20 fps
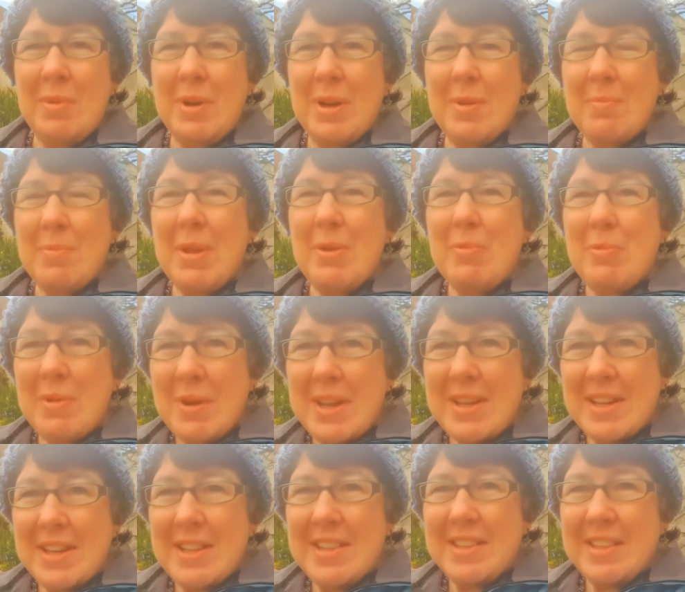might be
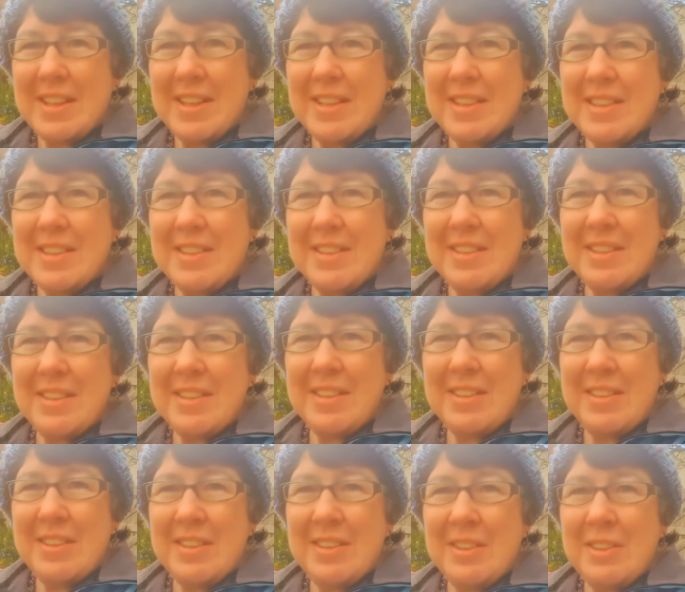witnesses
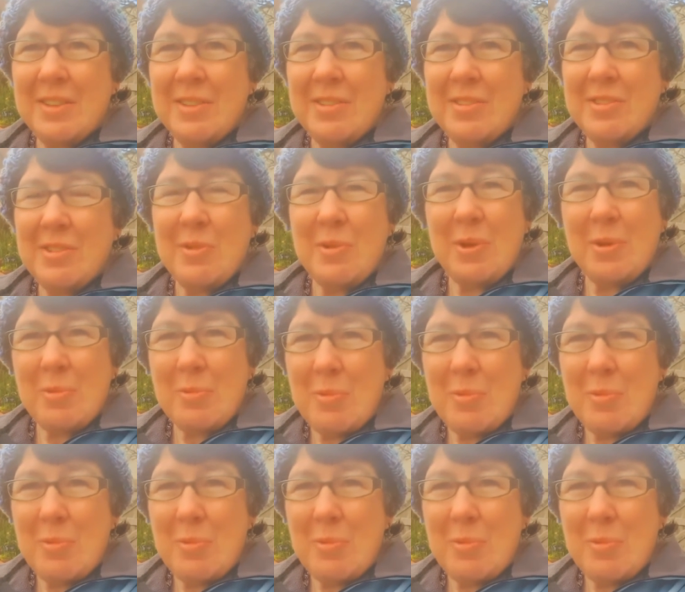to